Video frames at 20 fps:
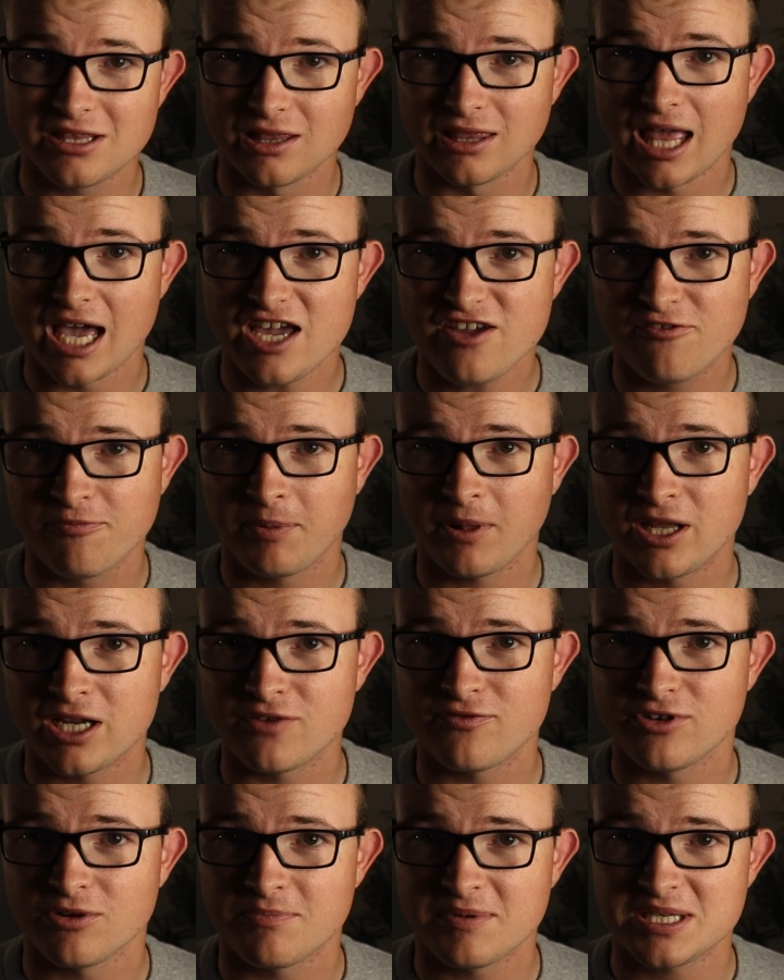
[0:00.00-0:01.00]
the lifeblood
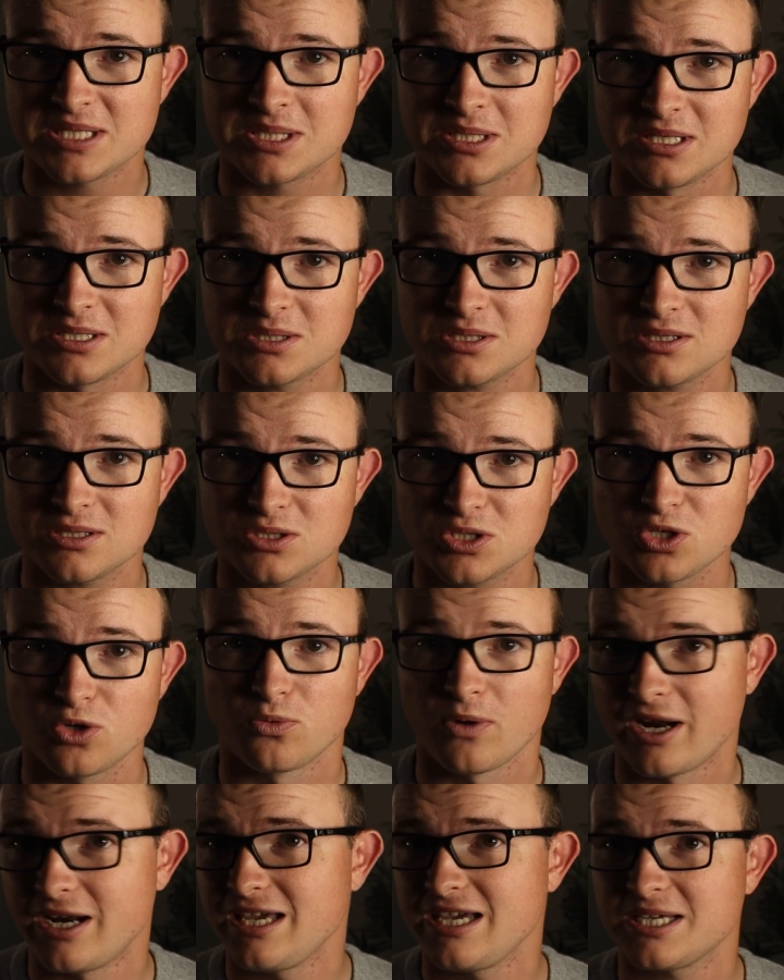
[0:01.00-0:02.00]
of your business. So
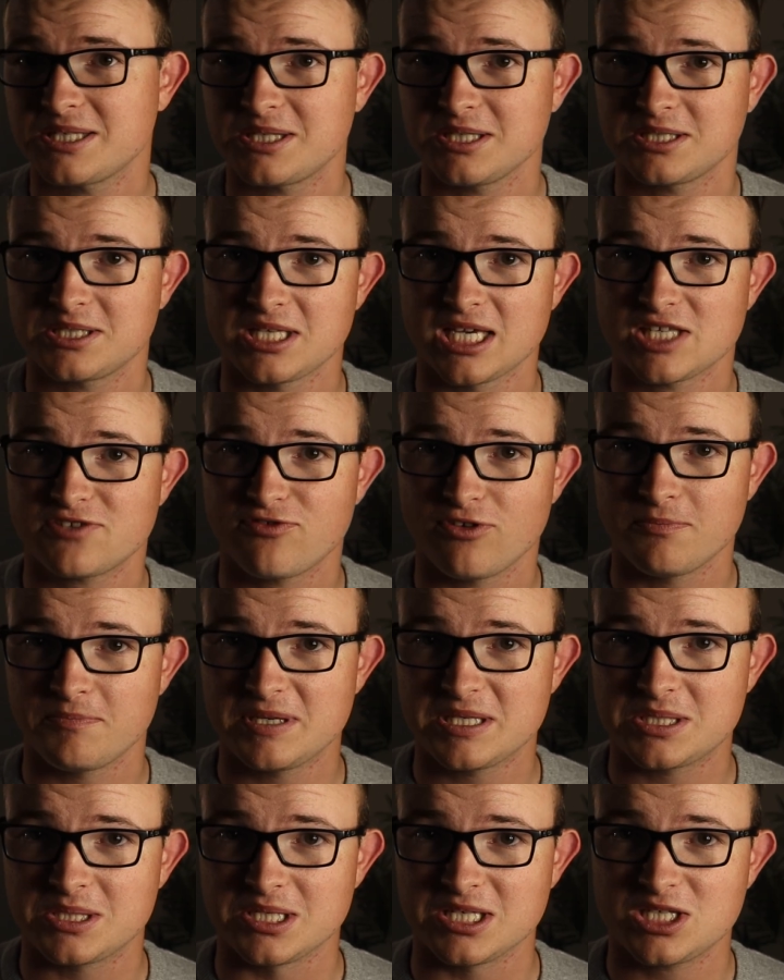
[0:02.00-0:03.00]
running a successful
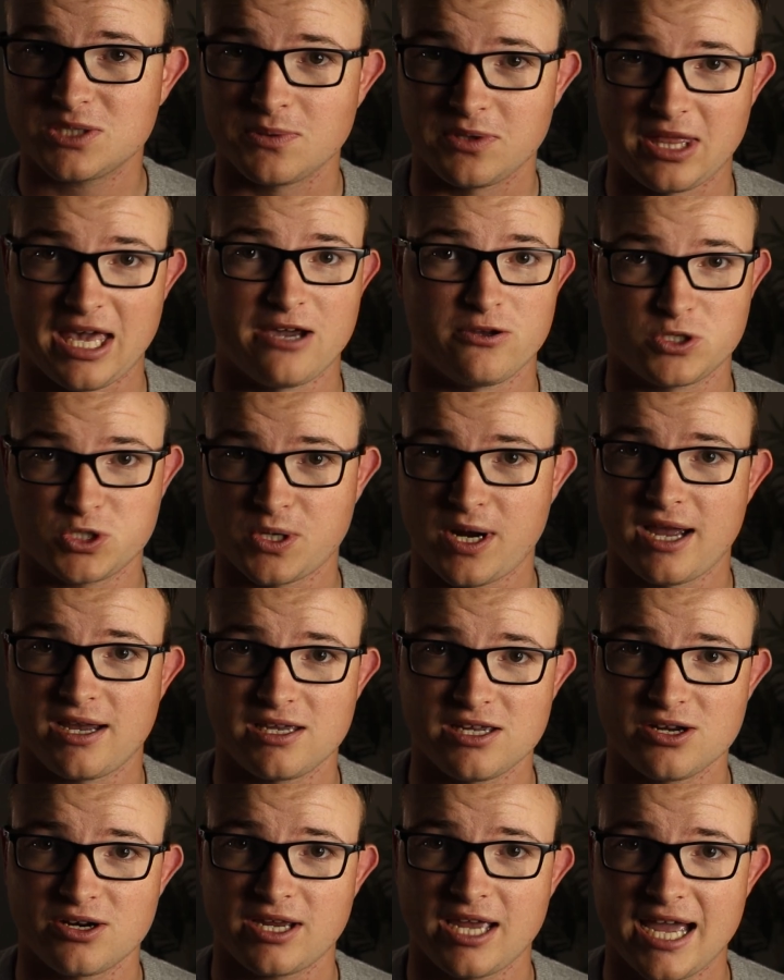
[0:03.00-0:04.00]
business without
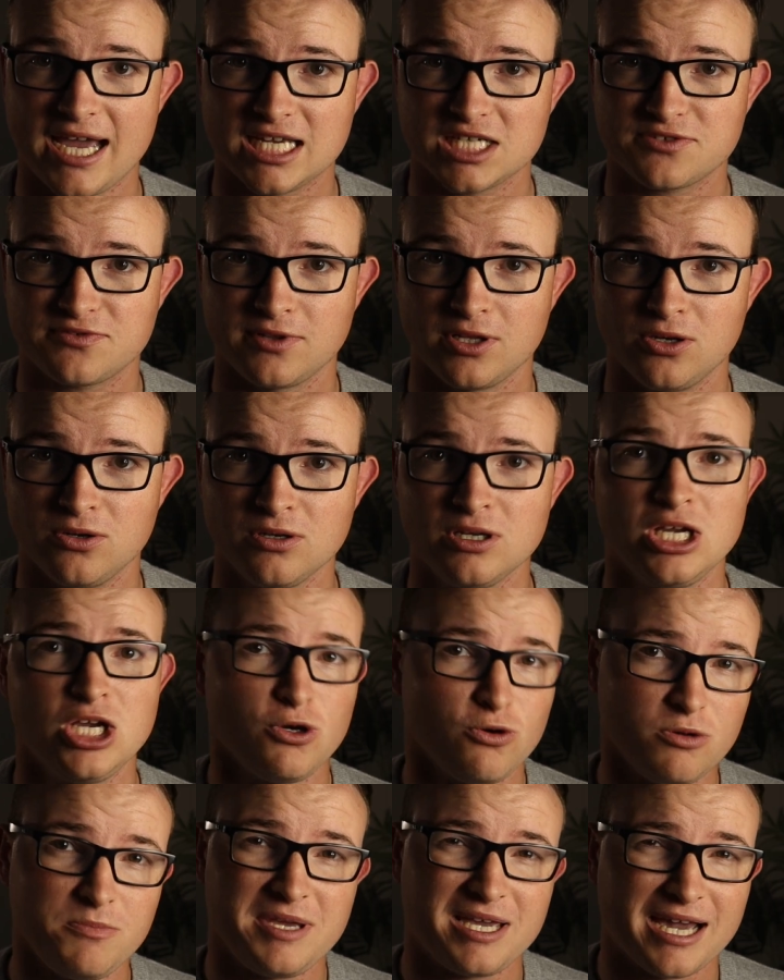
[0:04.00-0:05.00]
tracking your cash flow
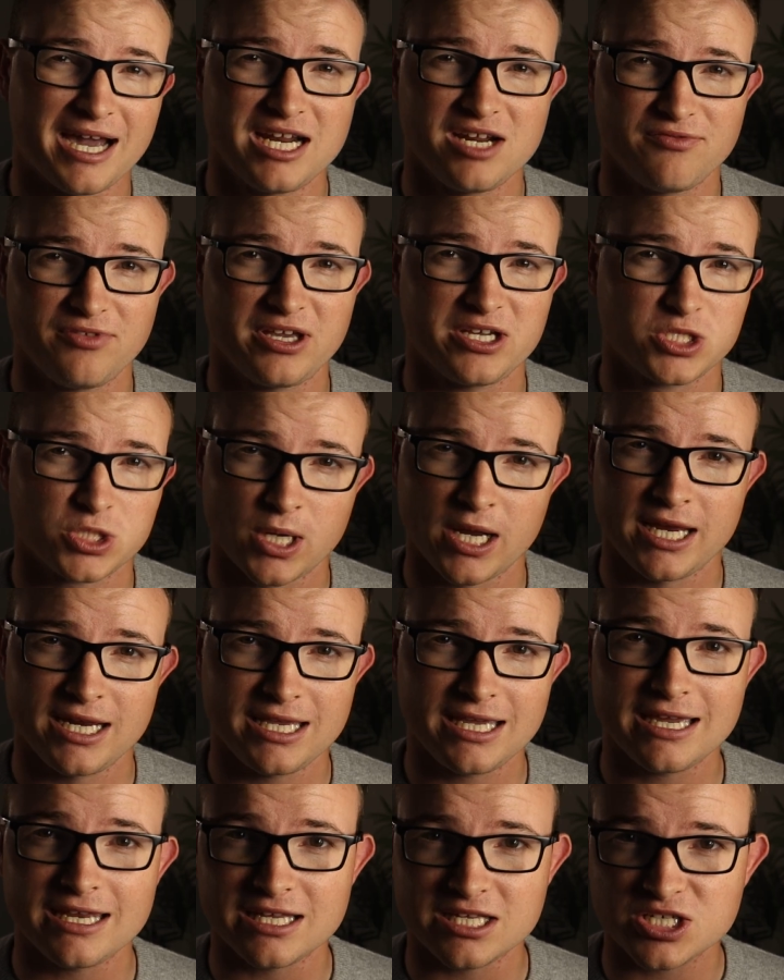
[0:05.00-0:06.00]
would be kind of like trying
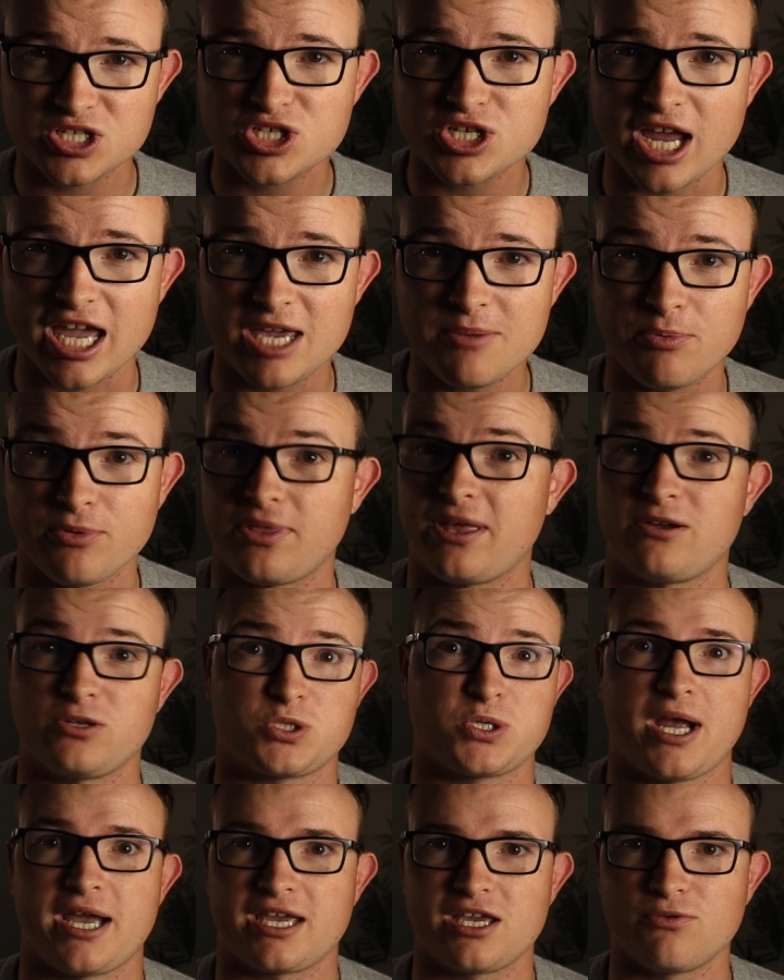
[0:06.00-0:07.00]
to get in shape without
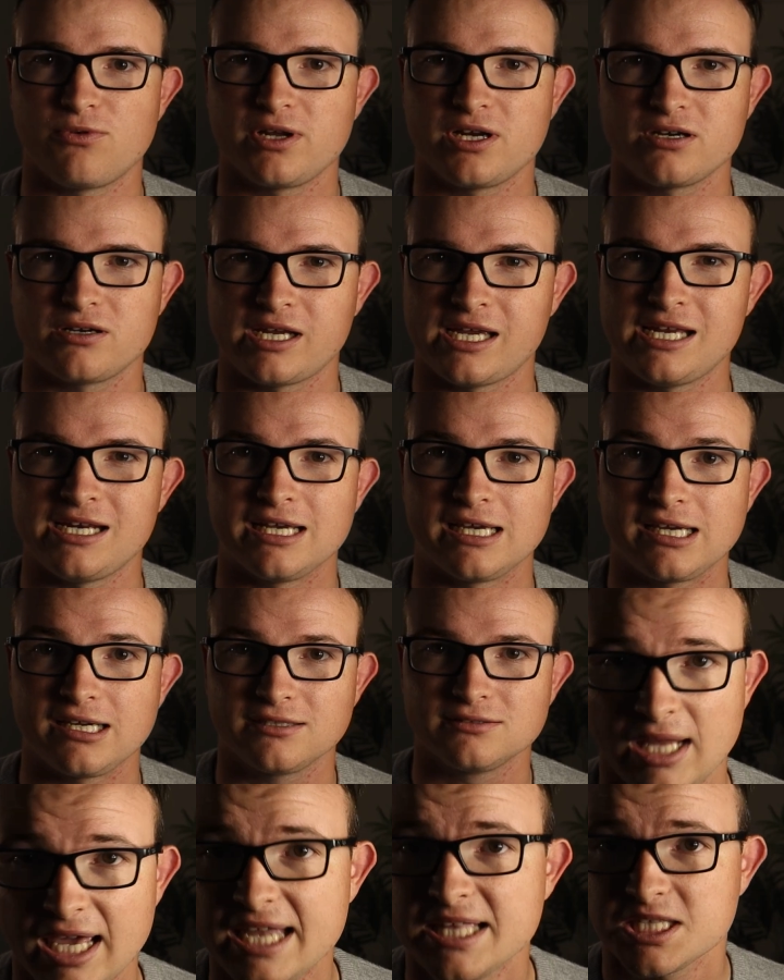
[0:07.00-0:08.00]
tracking what you're eating.
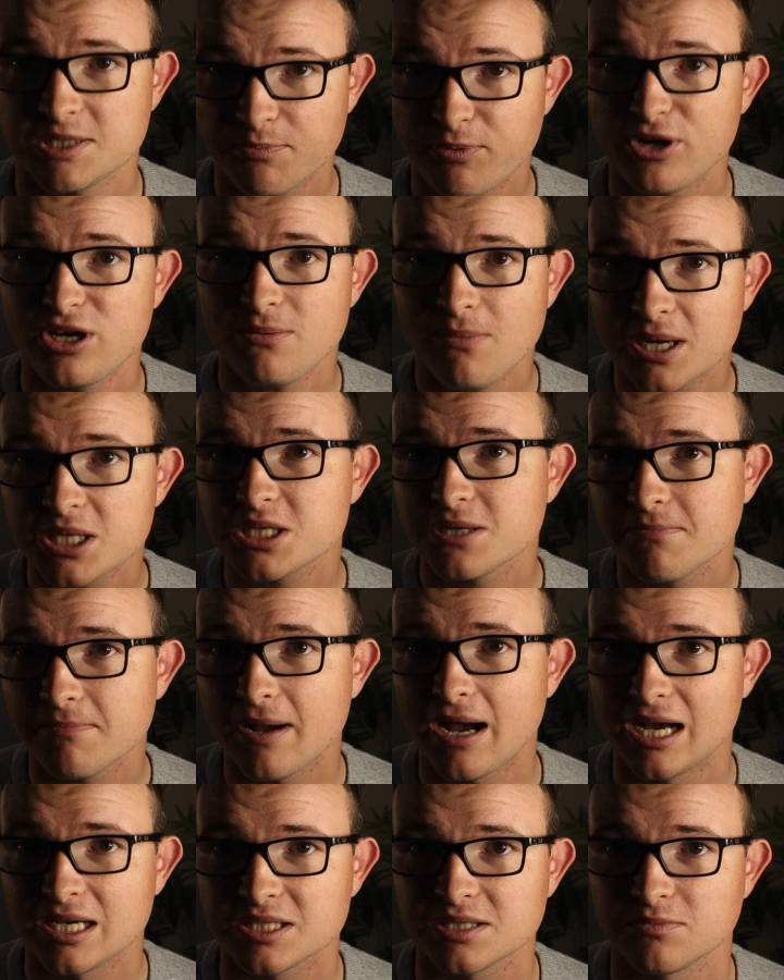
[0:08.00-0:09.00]
It's pretty much
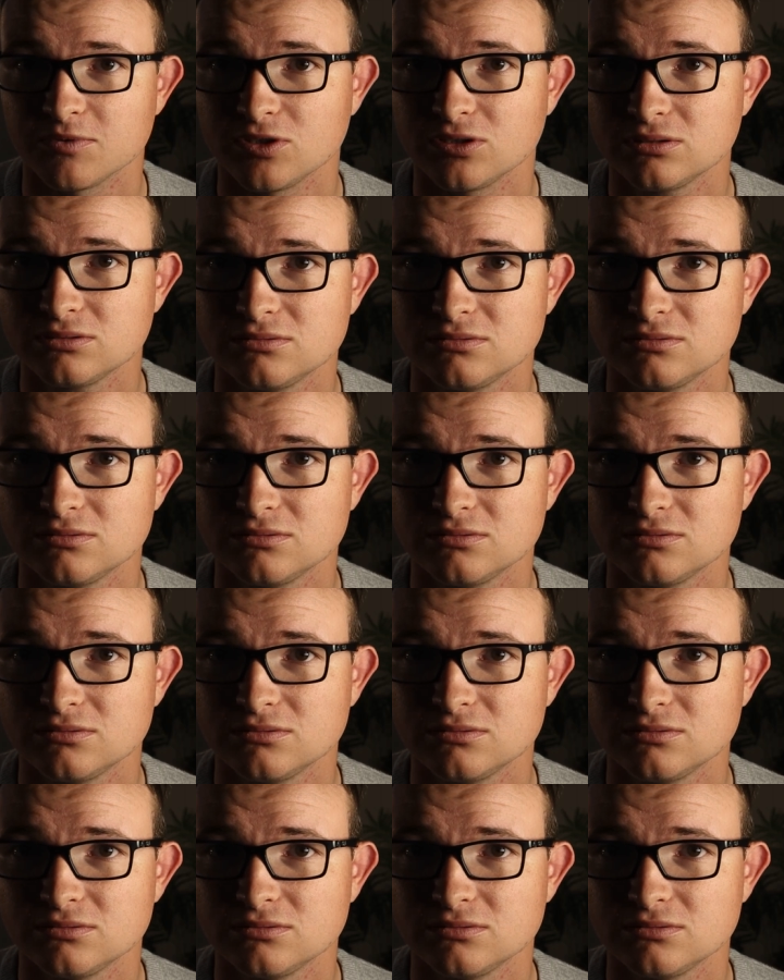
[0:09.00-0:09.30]
impossible.